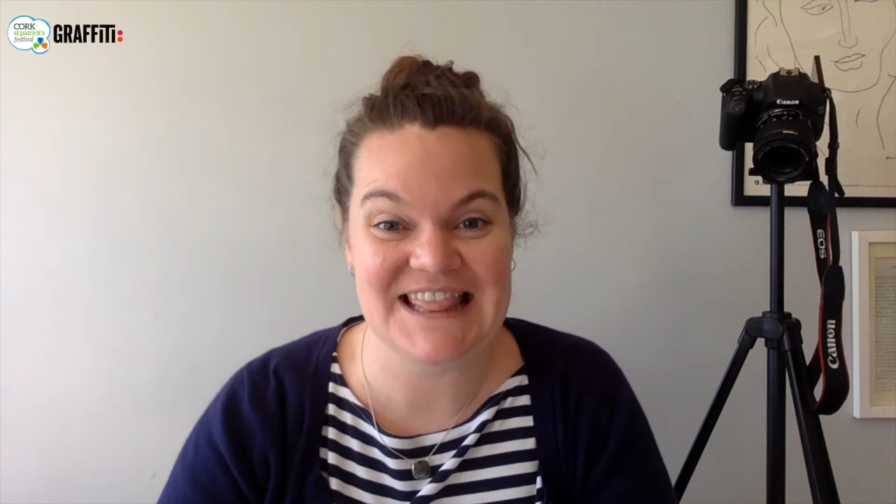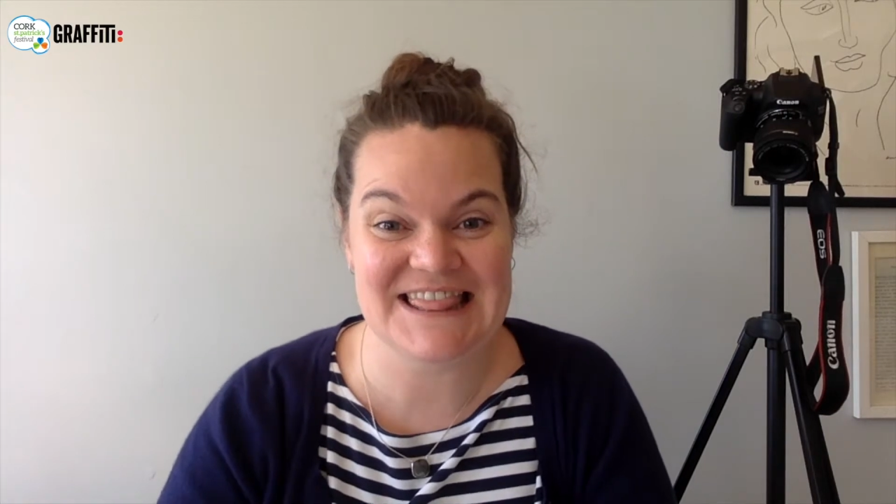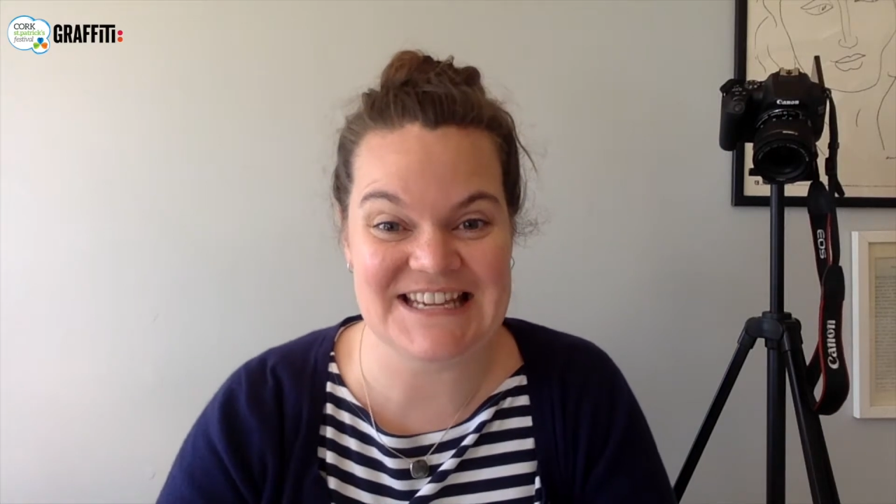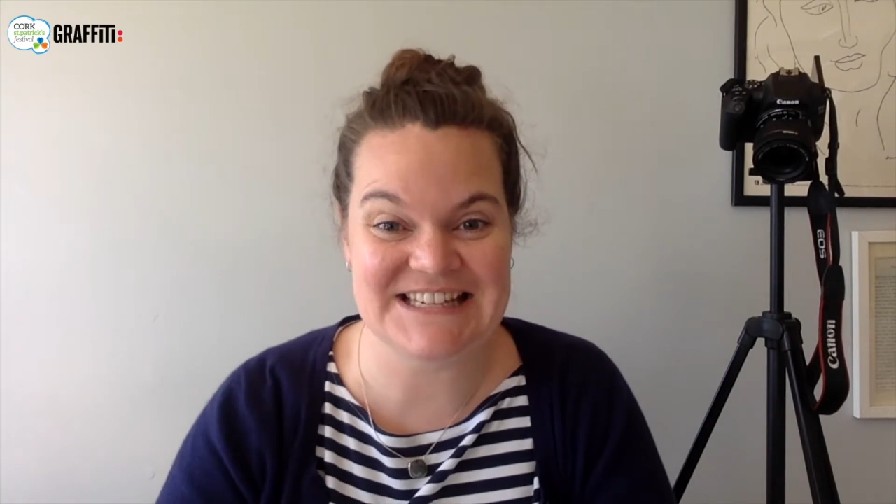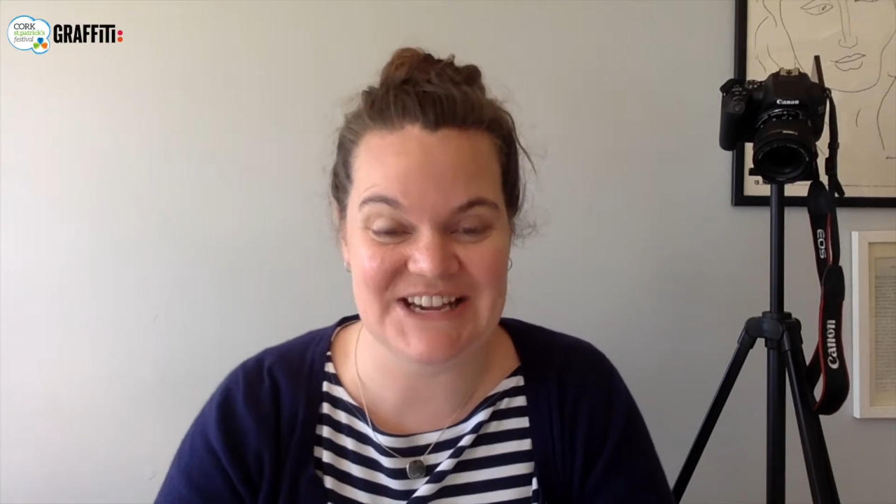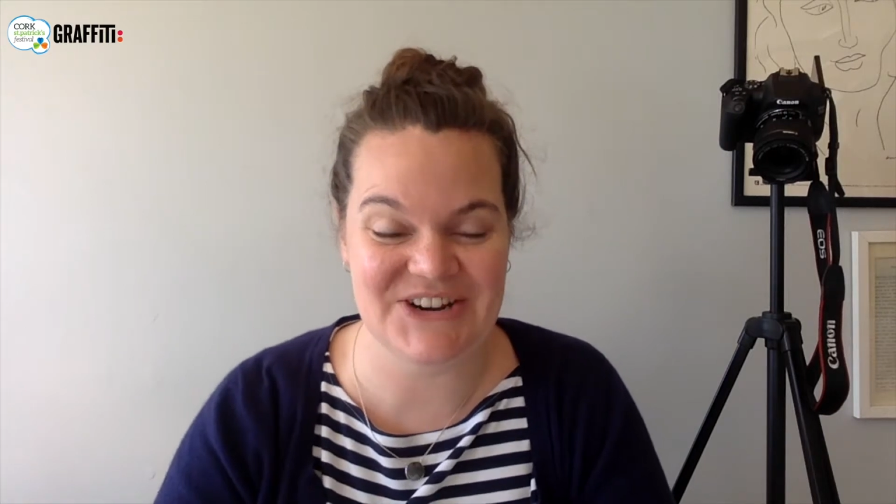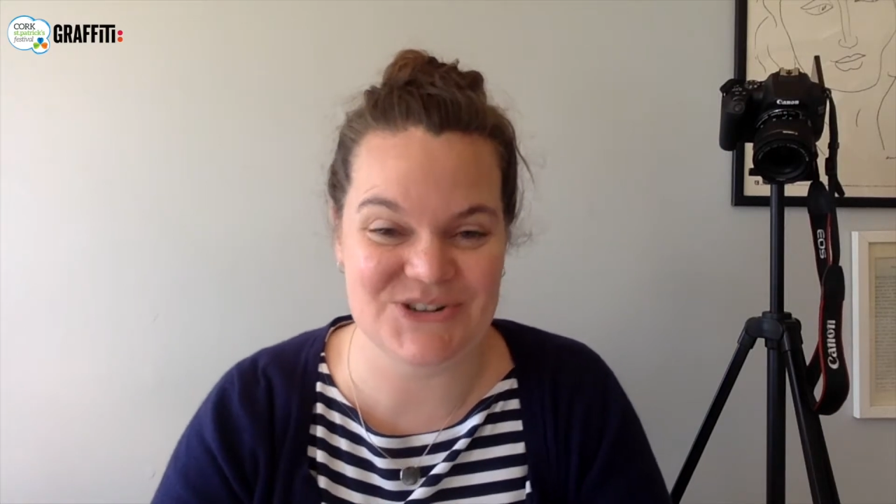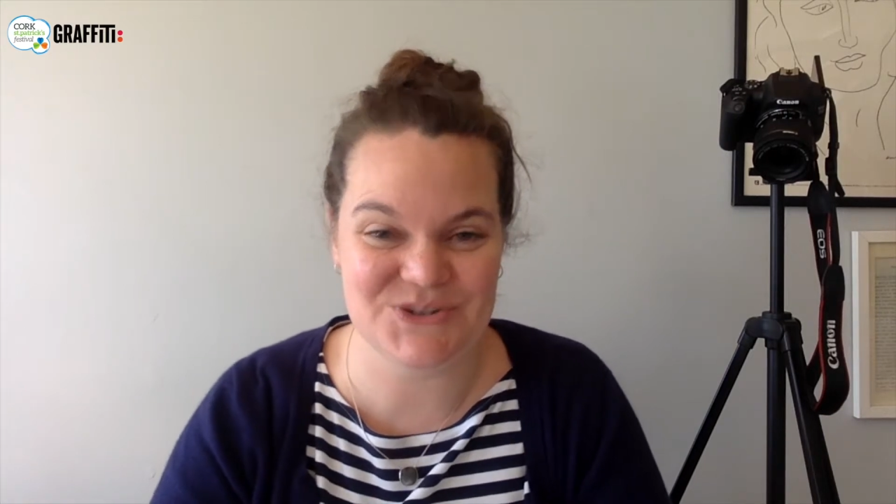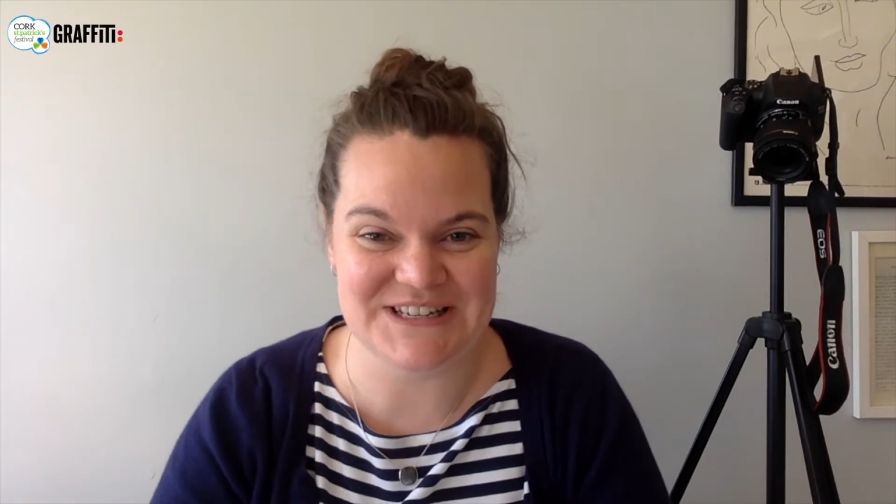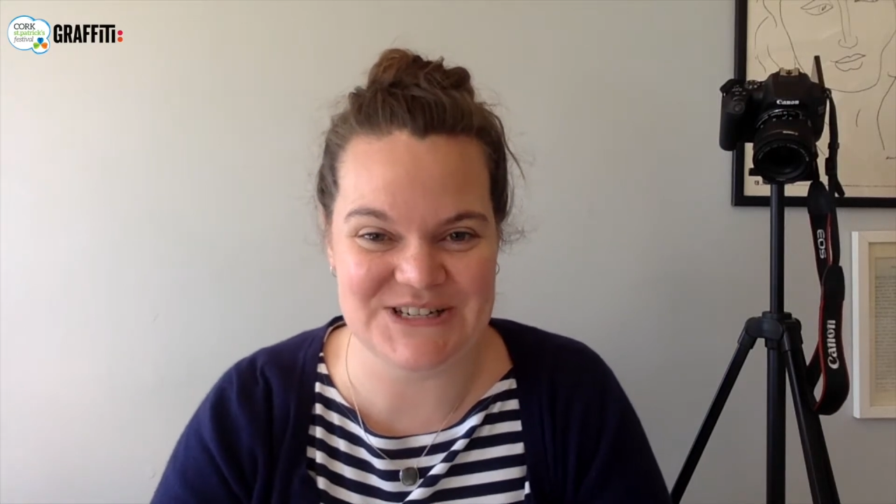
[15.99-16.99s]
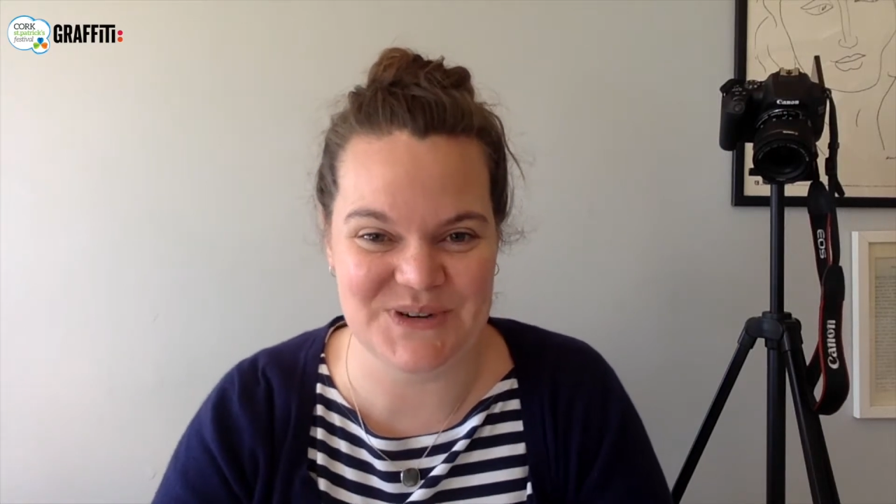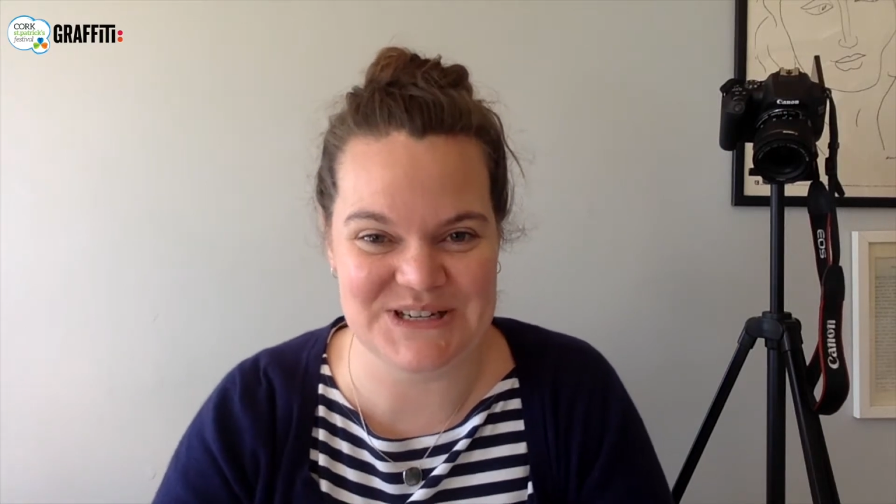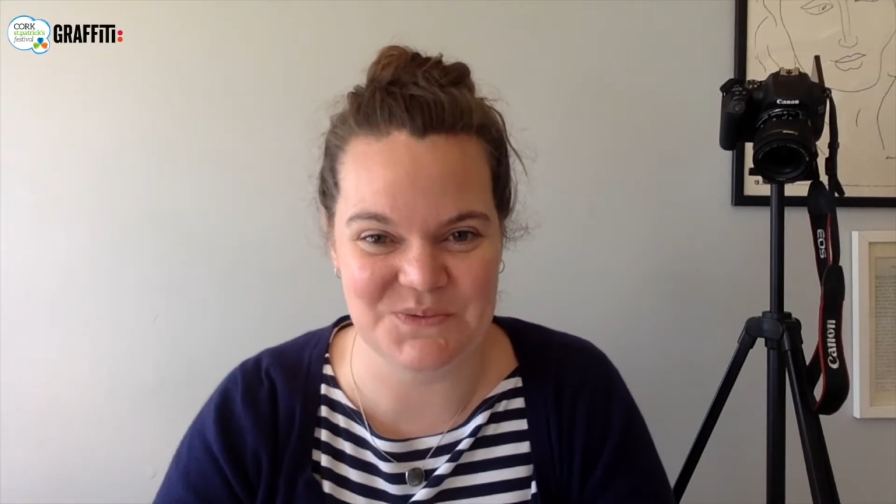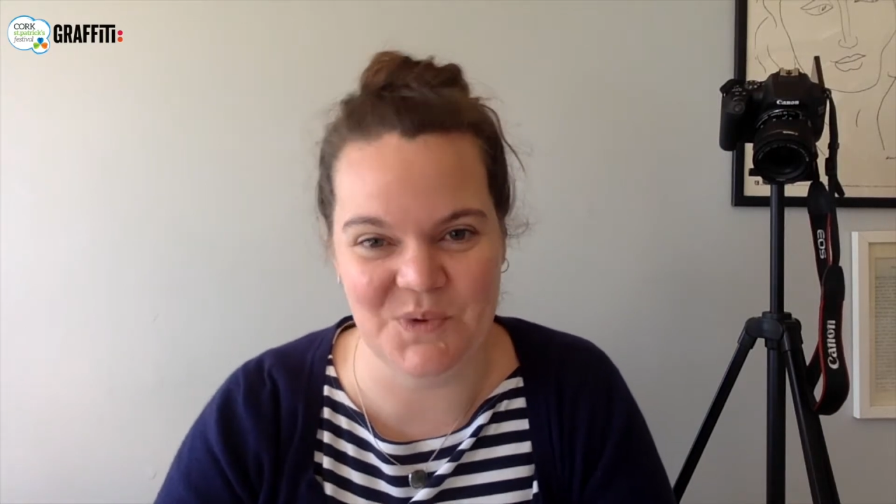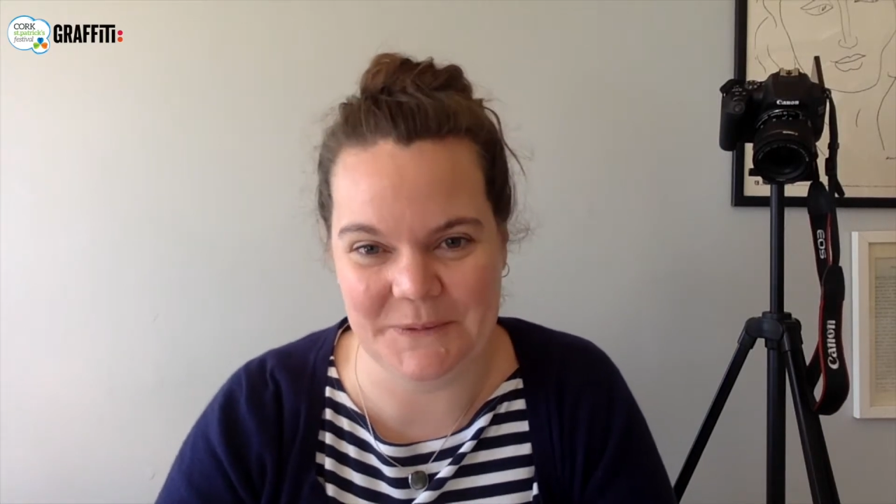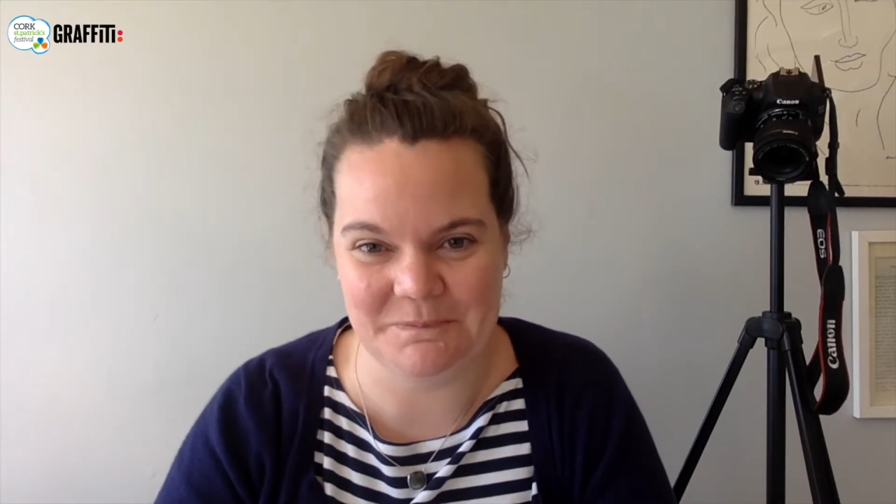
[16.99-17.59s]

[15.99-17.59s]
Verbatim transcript: this year 2021.